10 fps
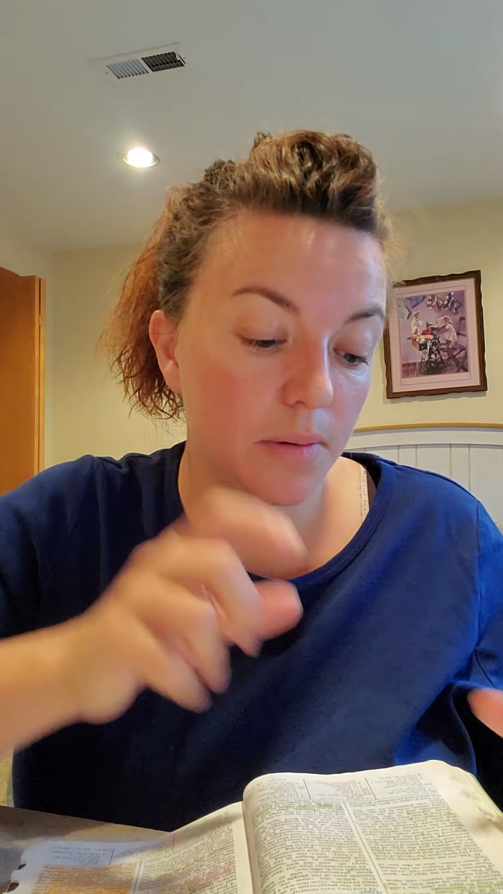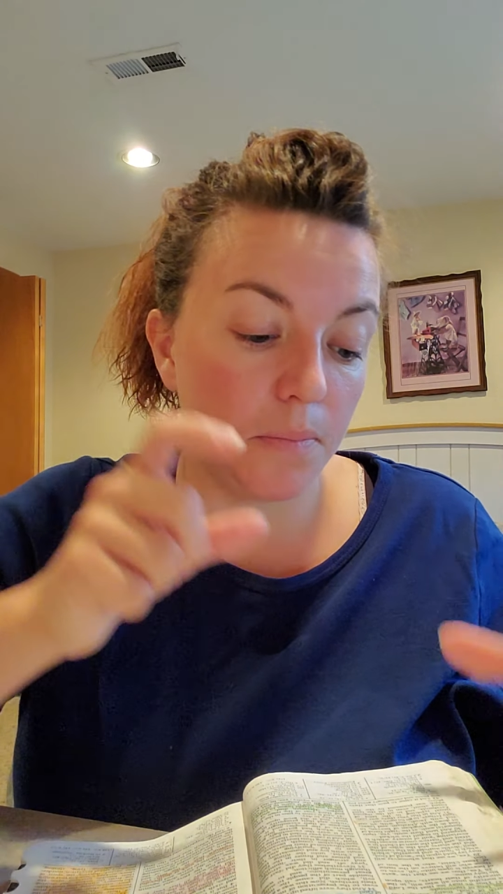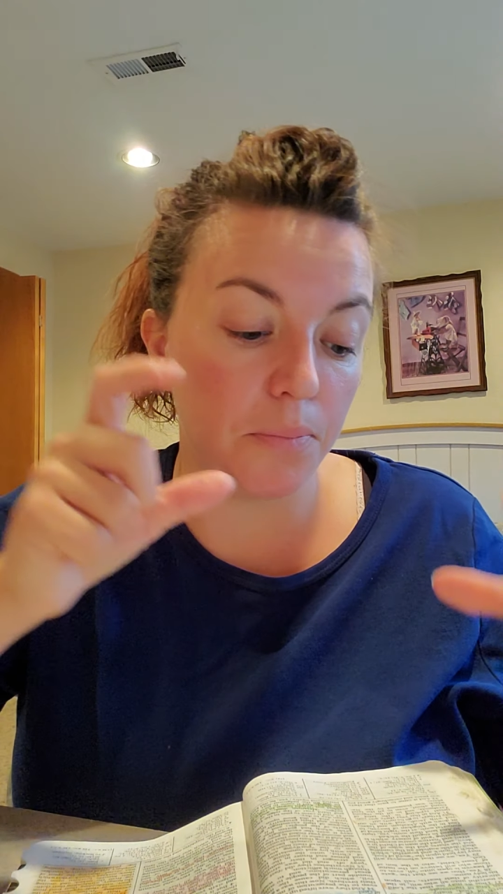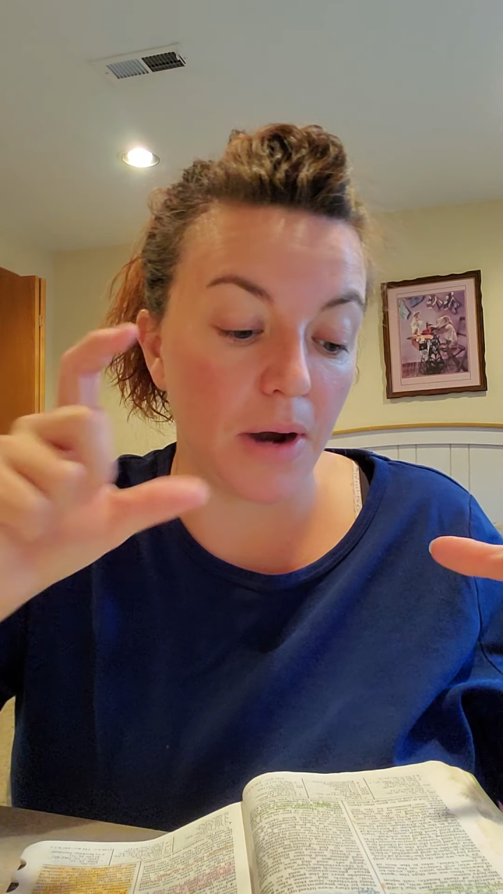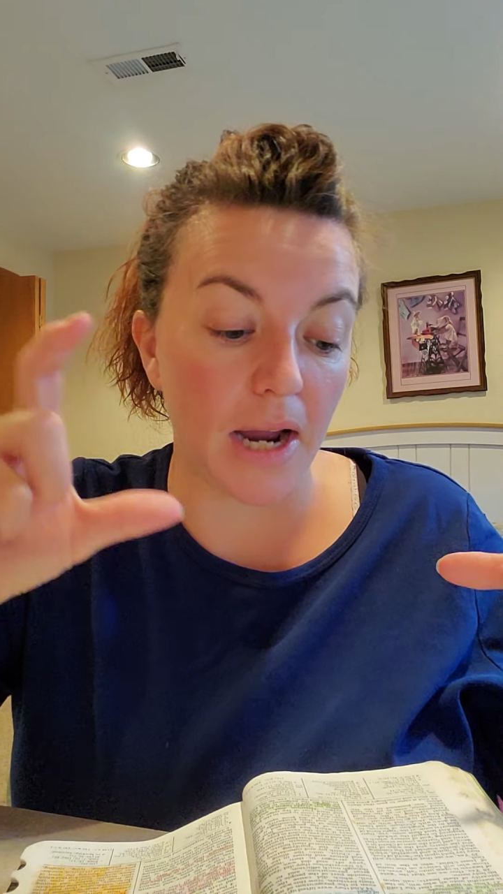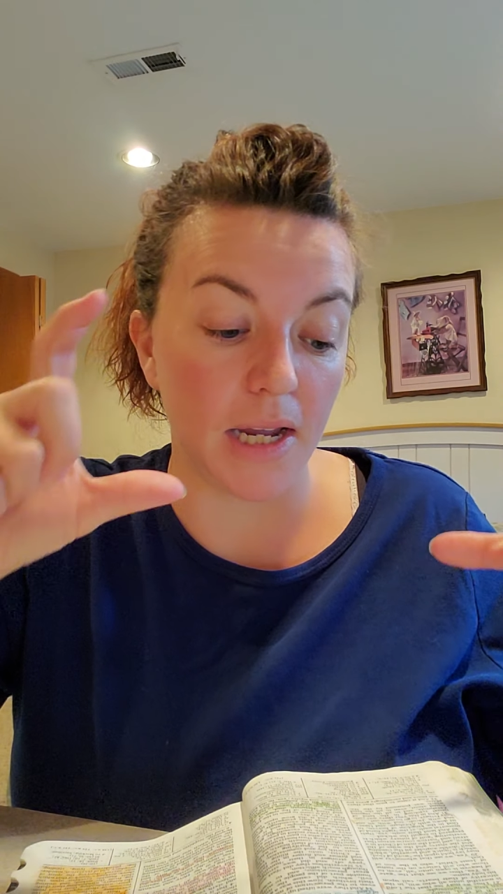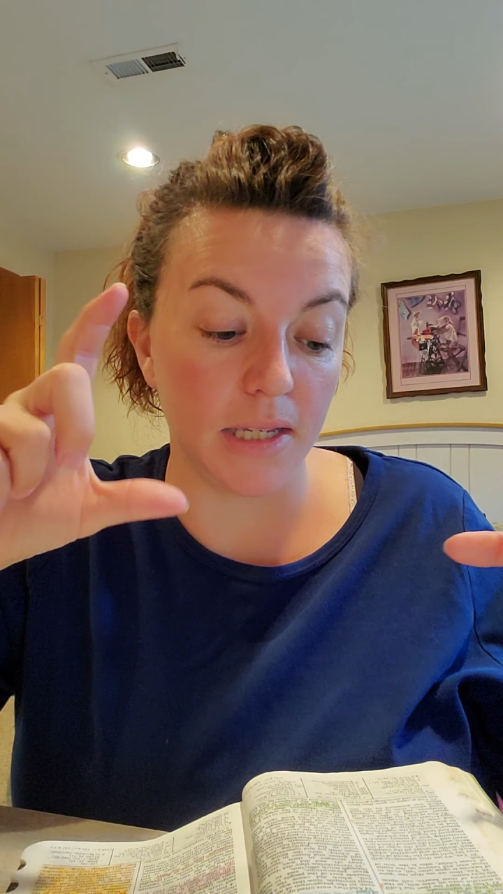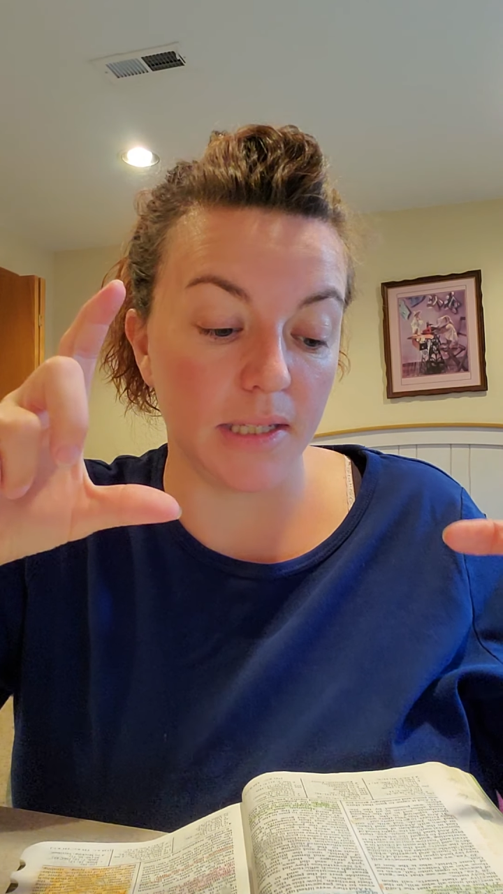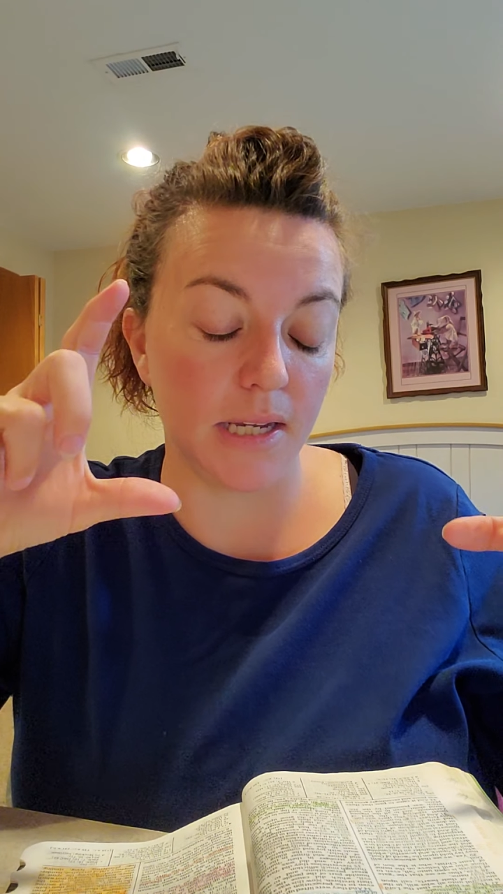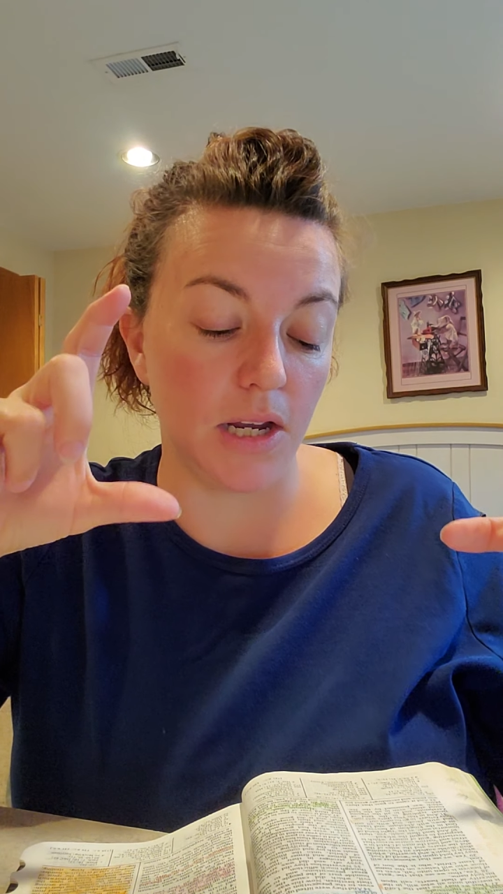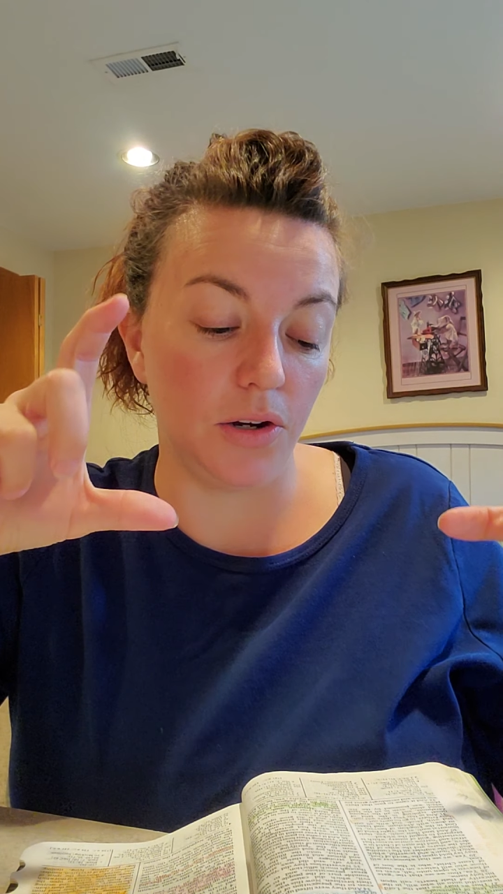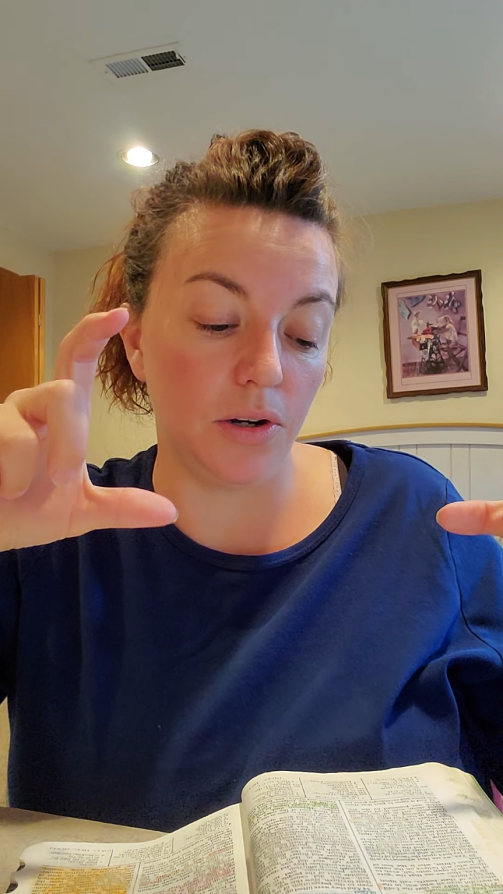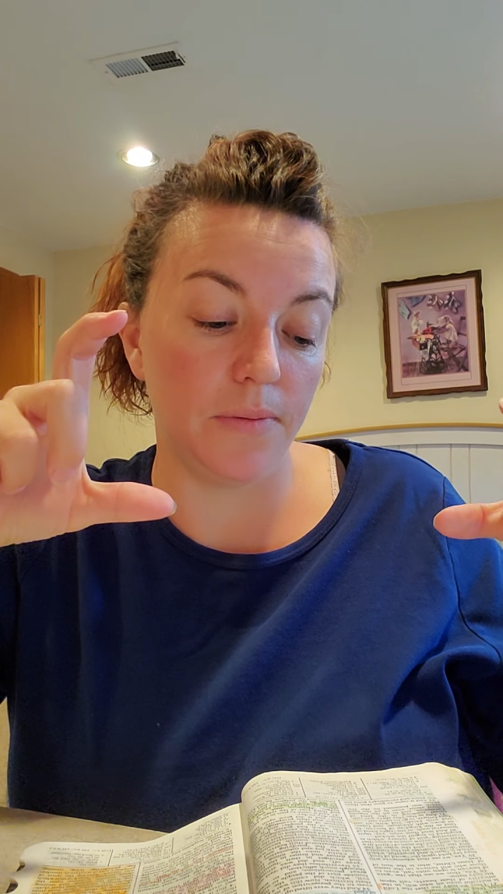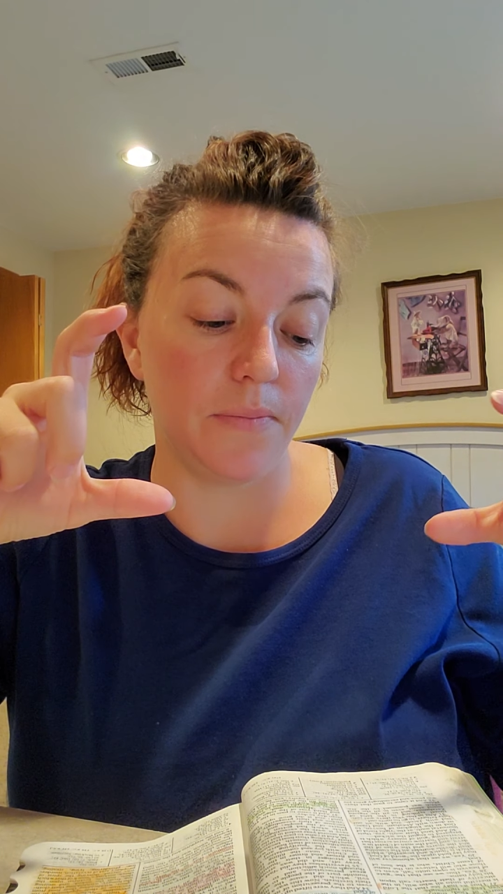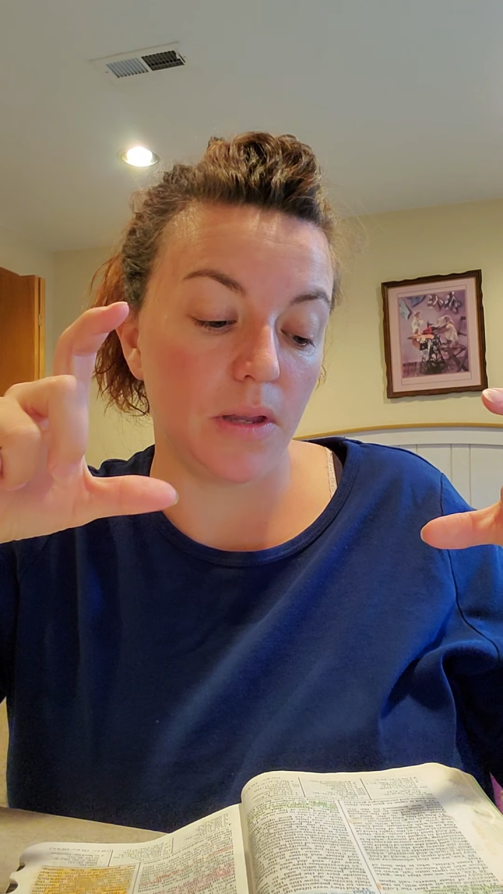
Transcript: brackets here,